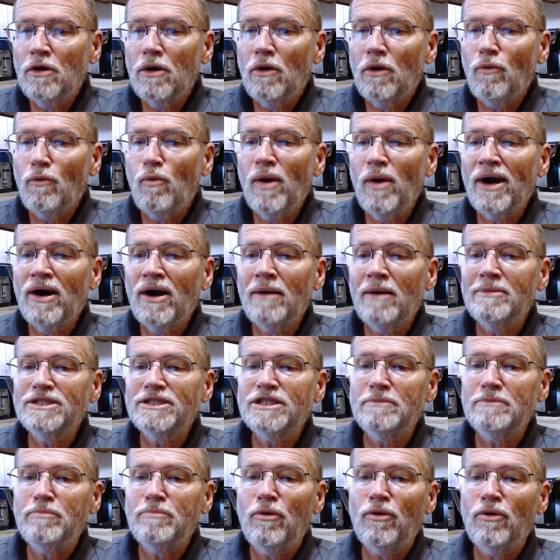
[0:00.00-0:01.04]
Where I'm a
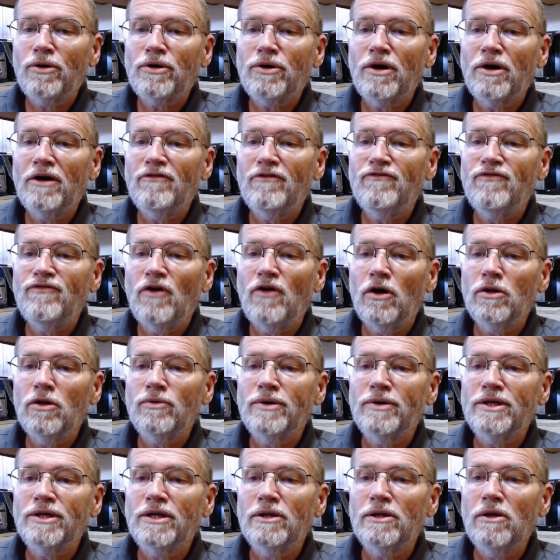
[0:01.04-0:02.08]
supporter of
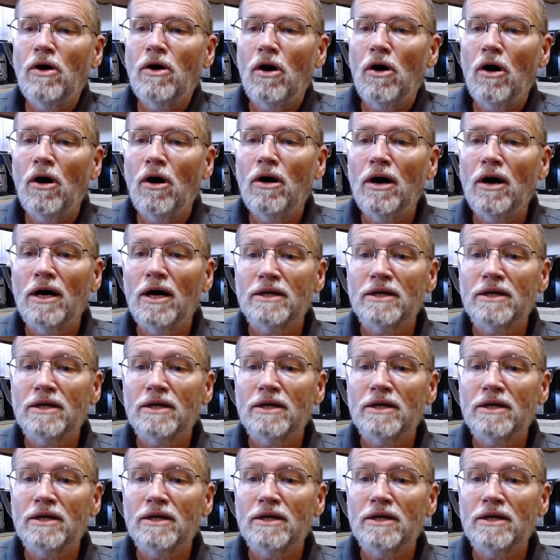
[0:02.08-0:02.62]
following the law,